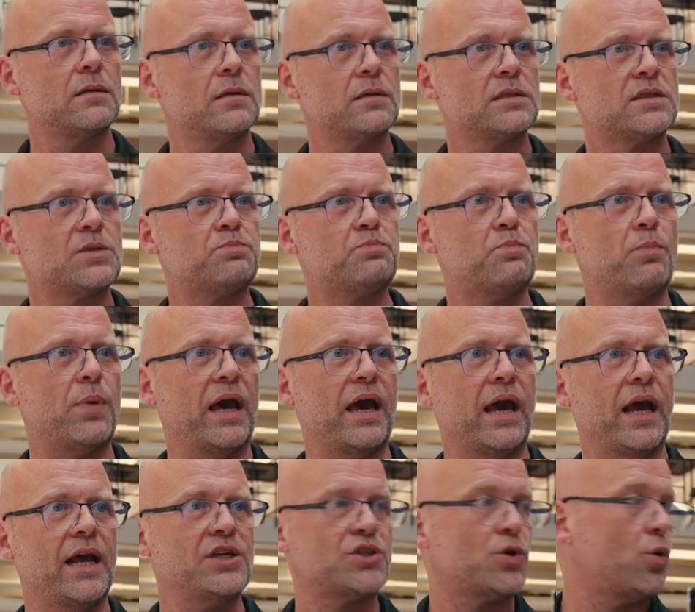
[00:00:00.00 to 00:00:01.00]
it's
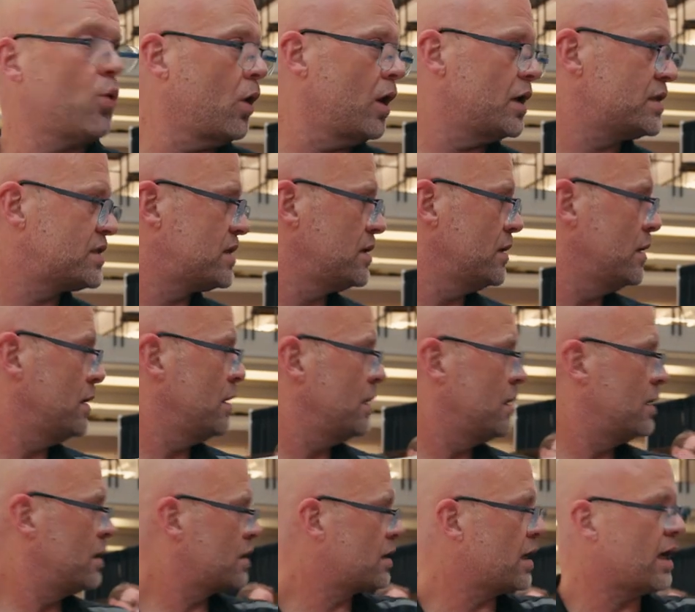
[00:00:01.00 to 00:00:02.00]
beige, or it's
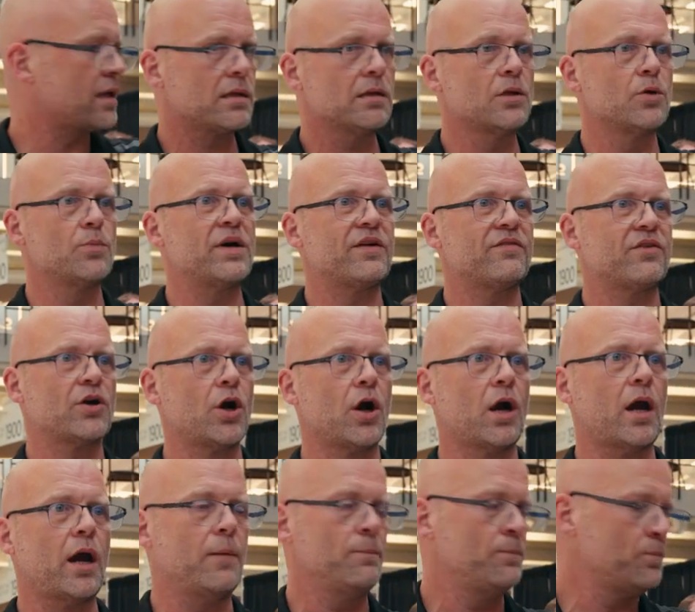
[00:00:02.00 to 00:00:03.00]
got a little bit of a
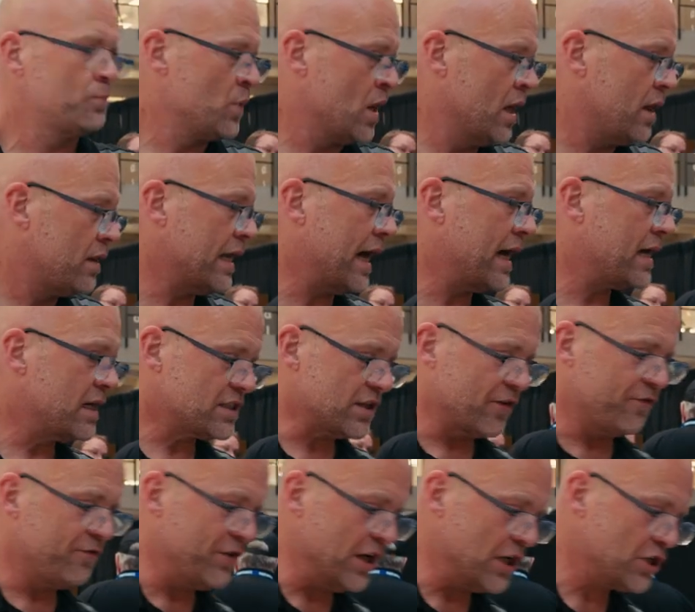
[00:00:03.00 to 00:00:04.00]
gray. That is
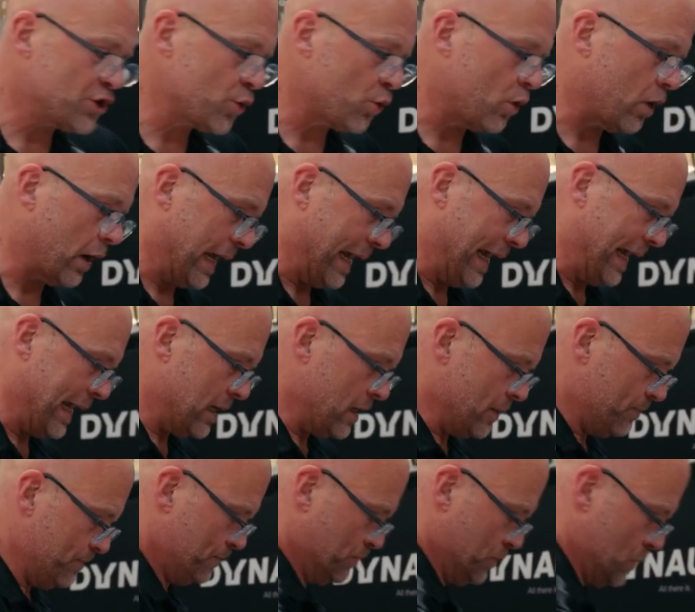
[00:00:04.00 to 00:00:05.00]
a visual aid,
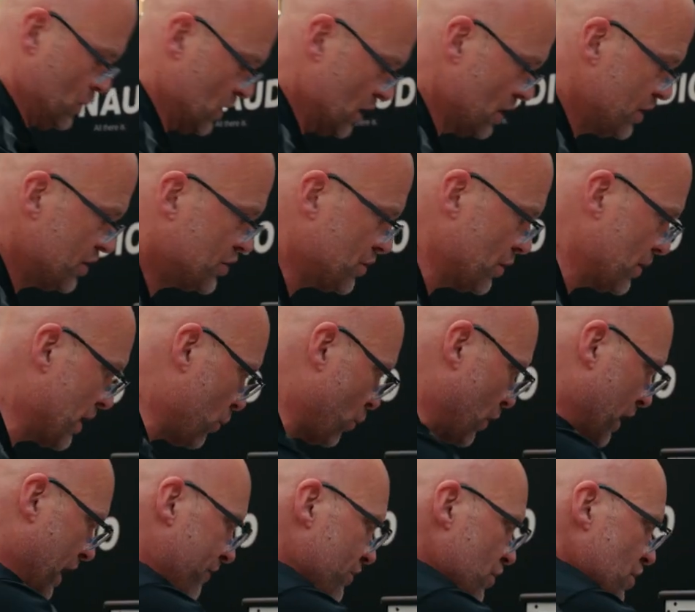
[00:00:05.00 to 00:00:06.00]
so that
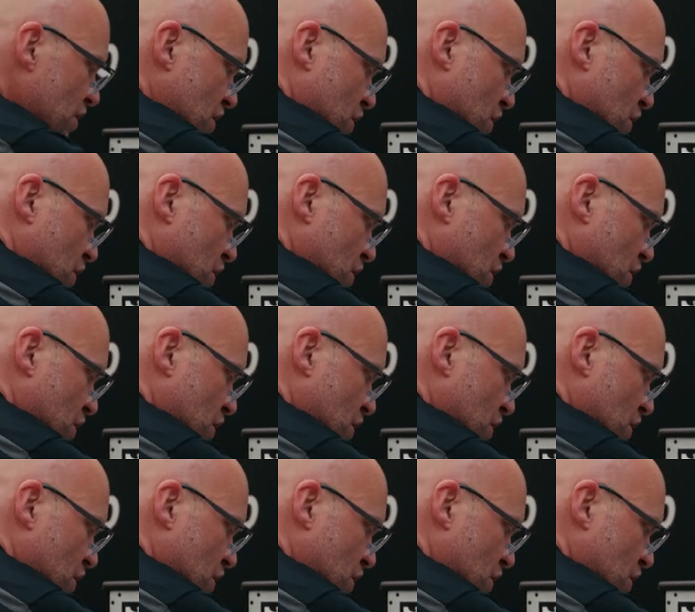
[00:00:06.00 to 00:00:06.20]
whenever the